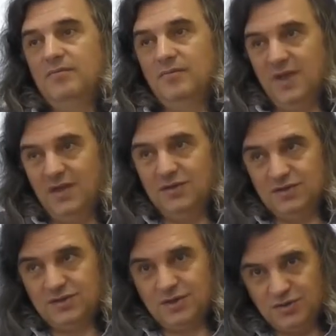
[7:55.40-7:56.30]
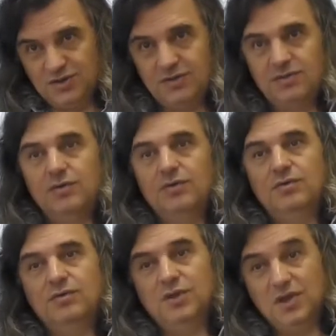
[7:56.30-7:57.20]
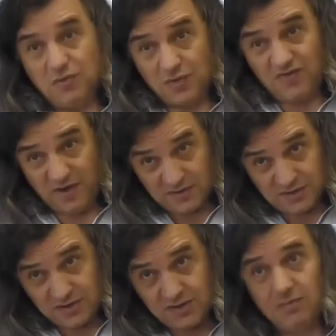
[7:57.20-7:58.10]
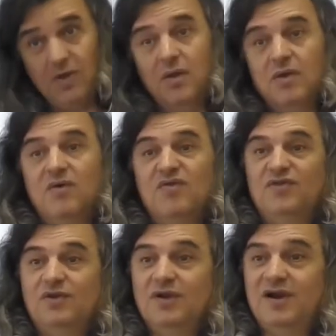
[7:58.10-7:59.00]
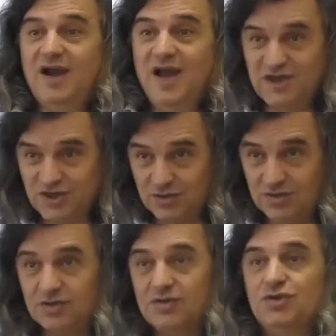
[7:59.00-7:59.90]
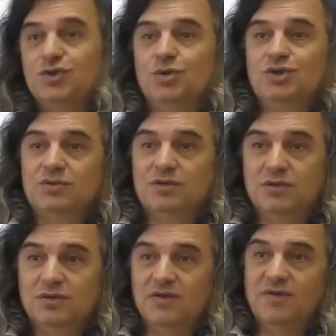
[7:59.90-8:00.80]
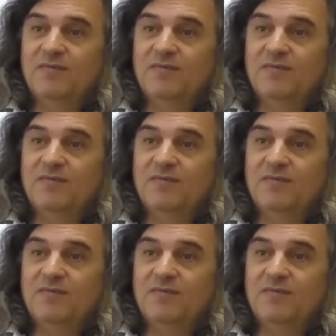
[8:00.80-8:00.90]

that is hosted on network file system, we are actually searching in the